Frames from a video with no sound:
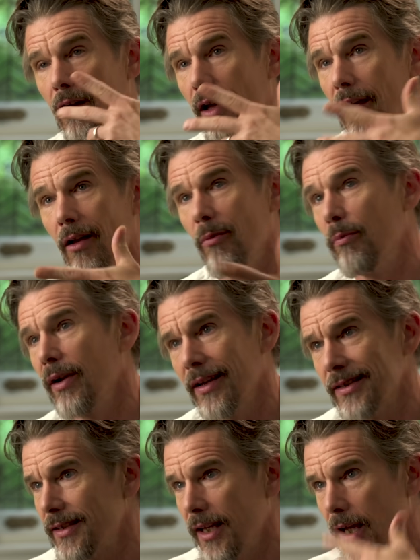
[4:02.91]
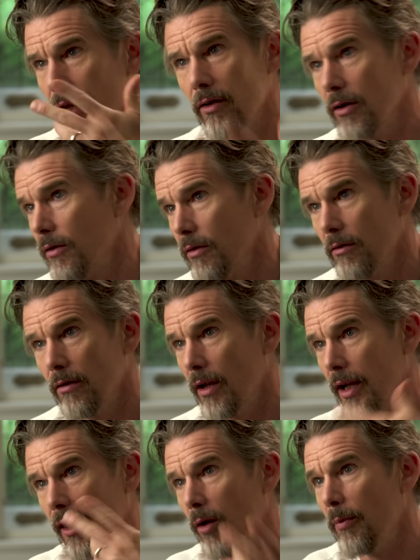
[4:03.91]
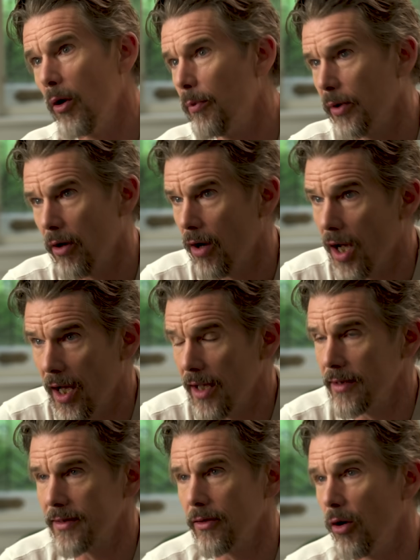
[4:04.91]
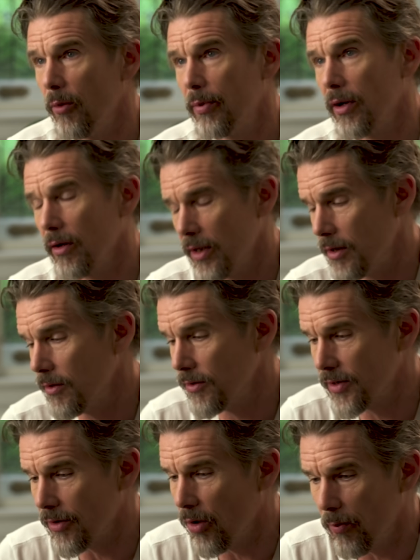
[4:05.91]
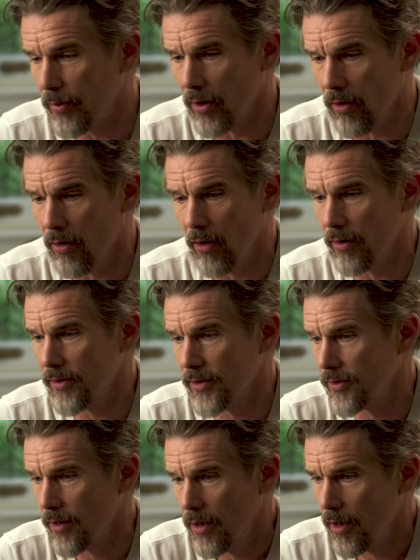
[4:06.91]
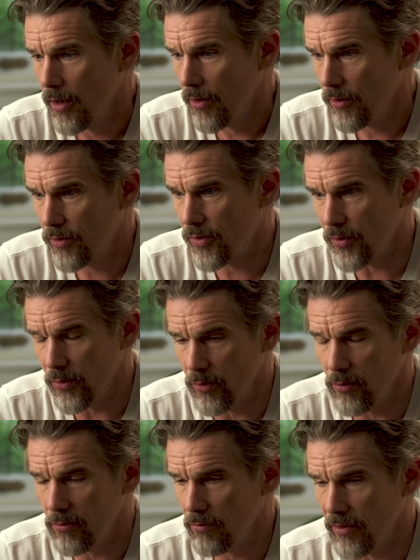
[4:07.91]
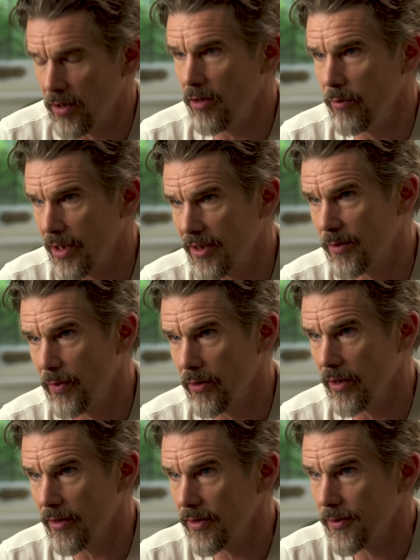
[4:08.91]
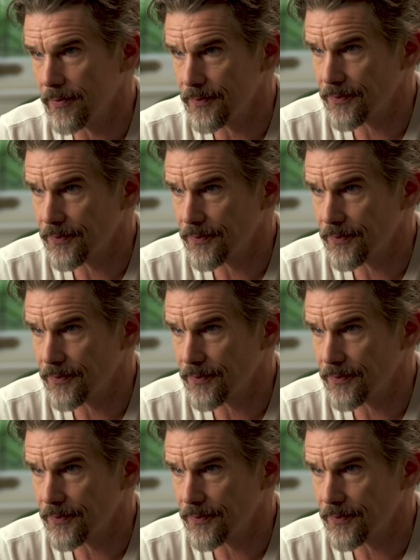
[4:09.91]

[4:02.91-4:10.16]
help bring us together and help open our eyes and open our ears and open our hearts to the human experience.